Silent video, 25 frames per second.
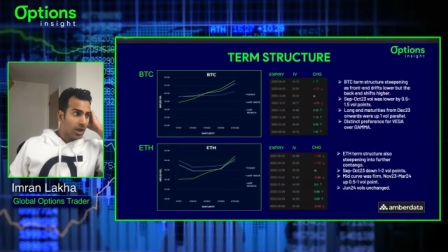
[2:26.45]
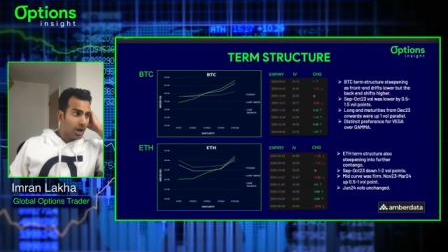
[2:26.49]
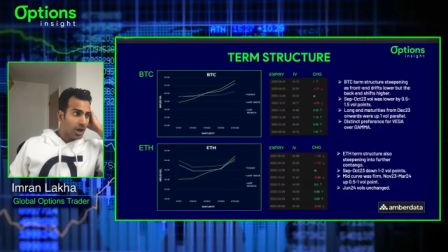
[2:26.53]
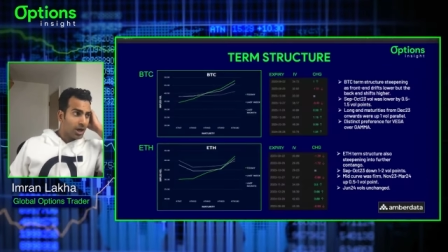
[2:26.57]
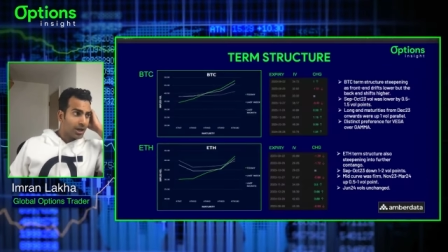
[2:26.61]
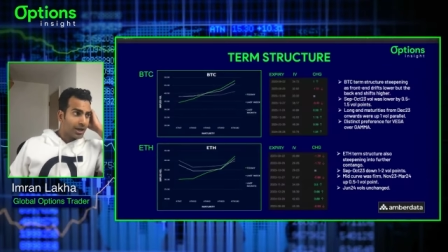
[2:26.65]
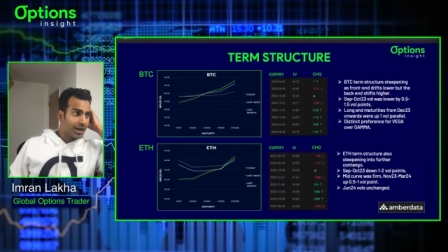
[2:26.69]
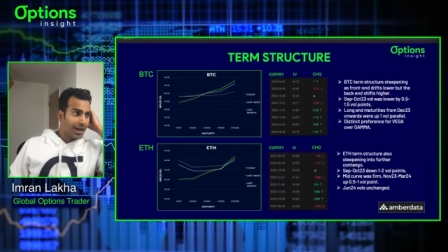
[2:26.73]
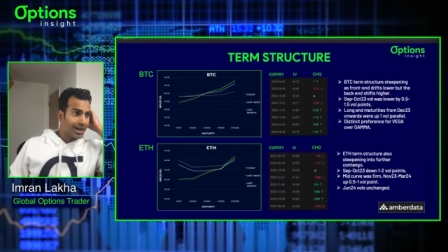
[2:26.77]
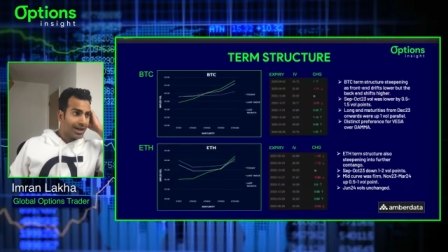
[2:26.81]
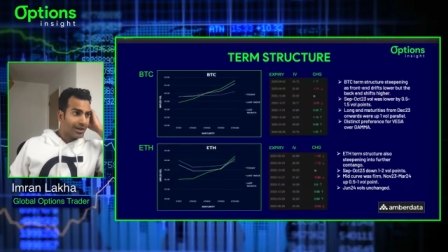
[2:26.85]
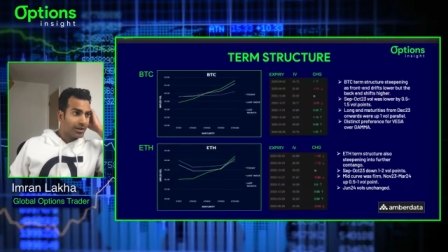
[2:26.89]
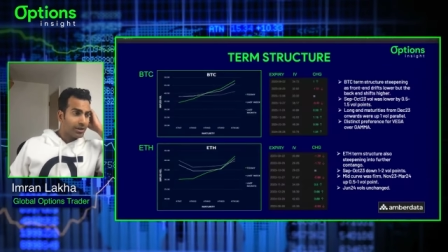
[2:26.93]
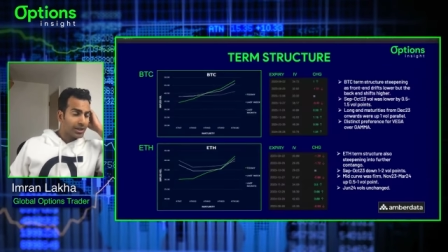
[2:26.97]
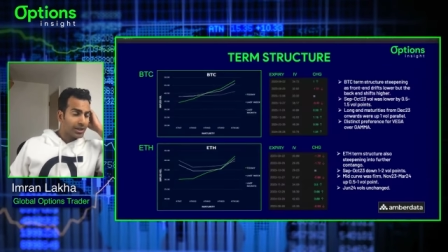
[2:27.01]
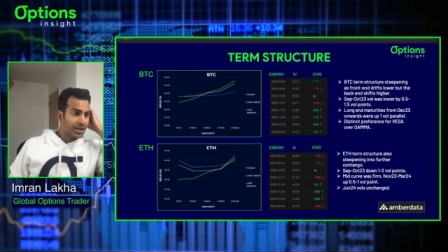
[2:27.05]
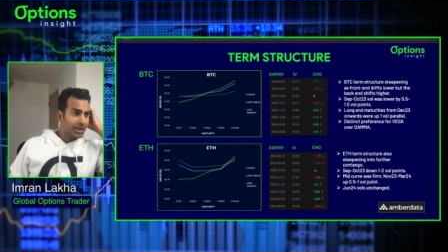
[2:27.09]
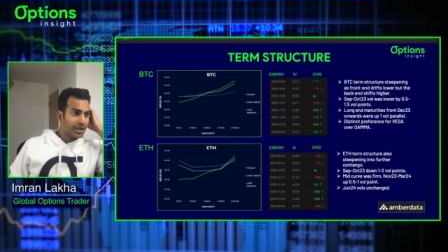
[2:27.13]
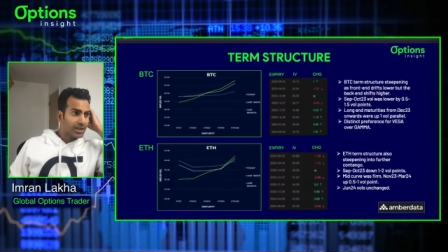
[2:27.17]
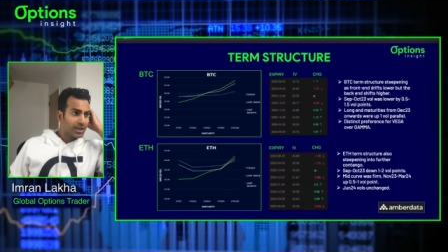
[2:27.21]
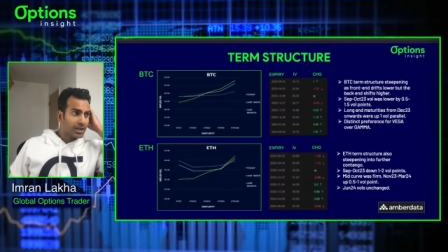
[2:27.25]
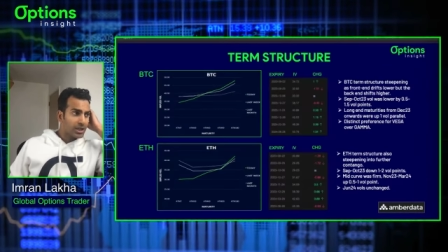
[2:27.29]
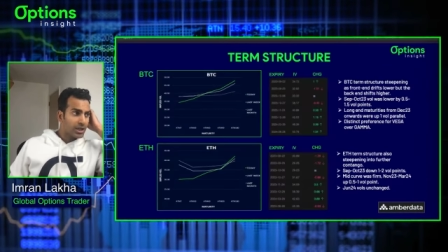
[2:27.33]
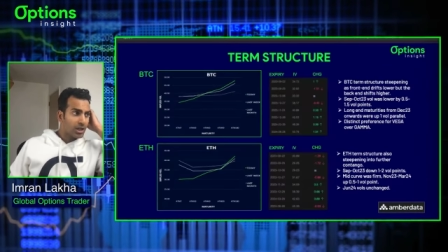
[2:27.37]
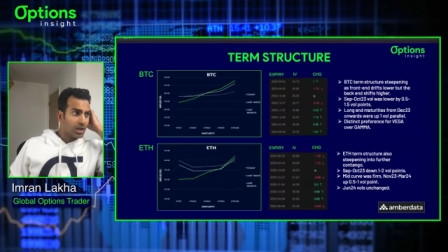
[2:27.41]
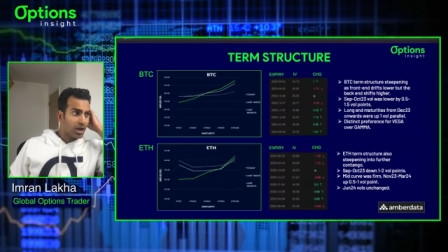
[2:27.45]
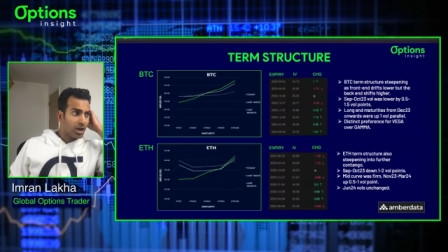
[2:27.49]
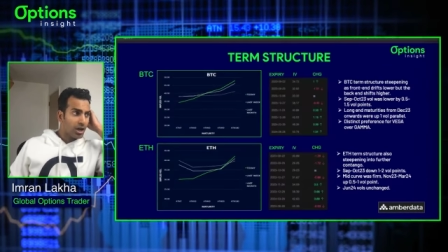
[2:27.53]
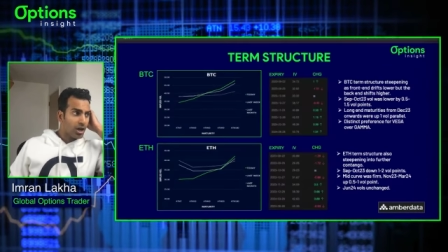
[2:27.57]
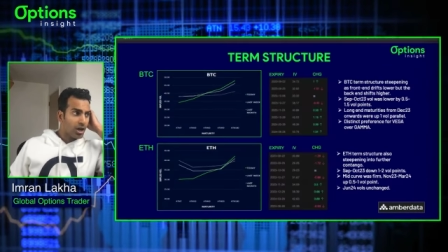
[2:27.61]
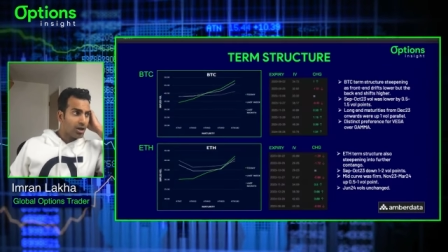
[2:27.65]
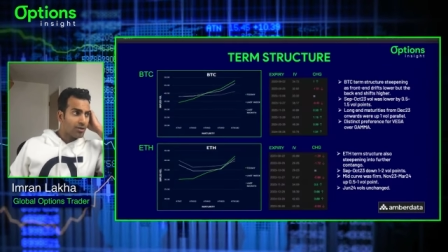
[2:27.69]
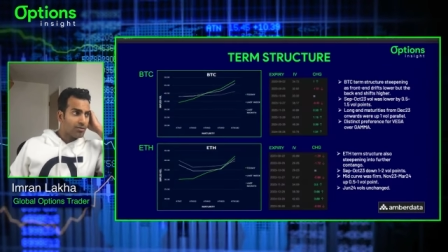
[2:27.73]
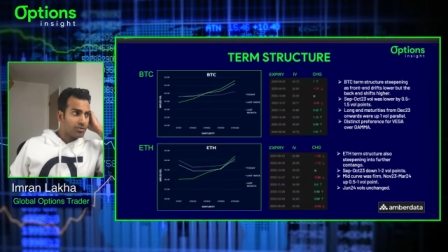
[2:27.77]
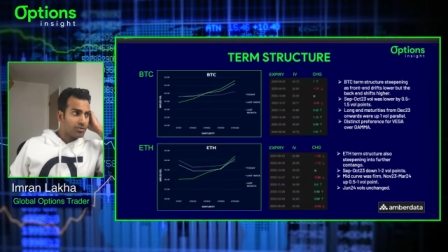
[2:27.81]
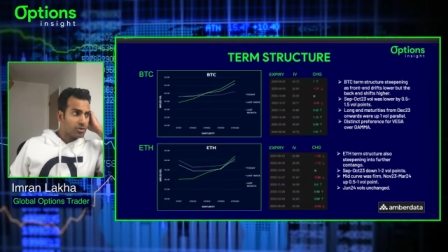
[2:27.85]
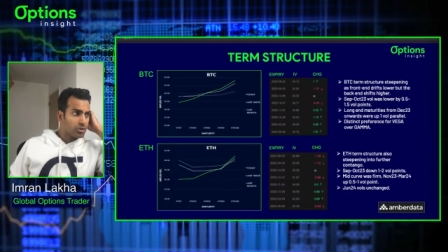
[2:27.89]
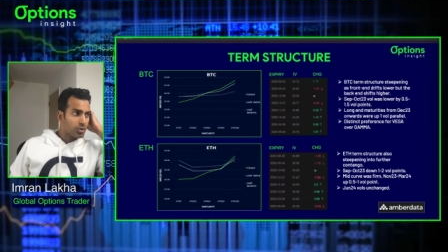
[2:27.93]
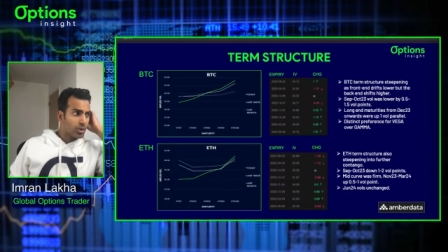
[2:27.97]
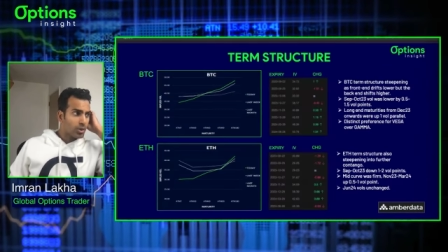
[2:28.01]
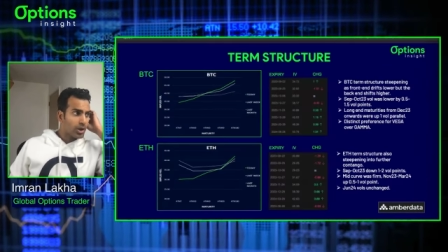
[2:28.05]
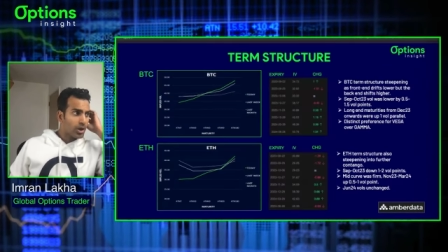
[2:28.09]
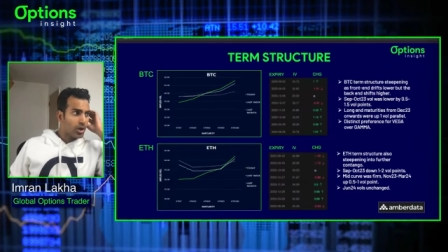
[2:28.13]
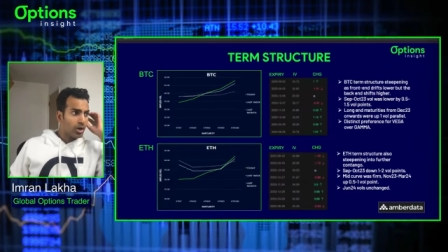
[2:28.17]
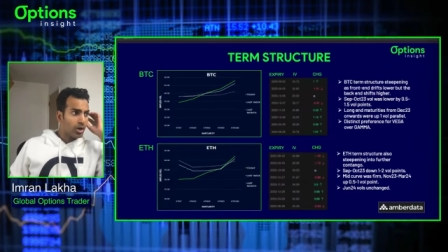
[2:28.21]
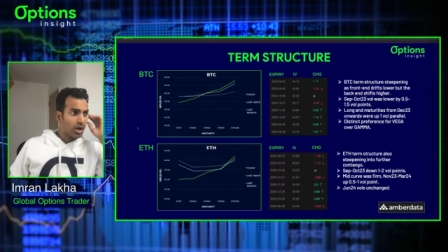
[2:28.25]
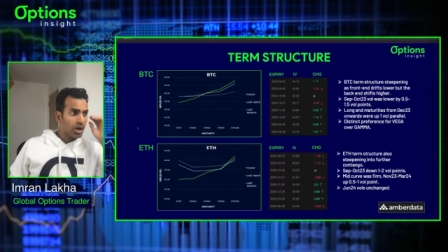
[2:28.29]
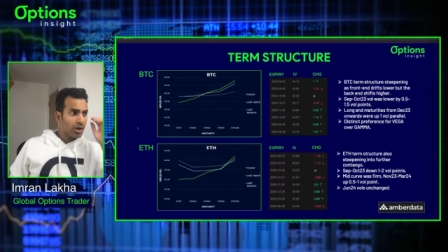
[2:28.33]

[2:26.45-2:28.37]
Okay, looking at the curves, we are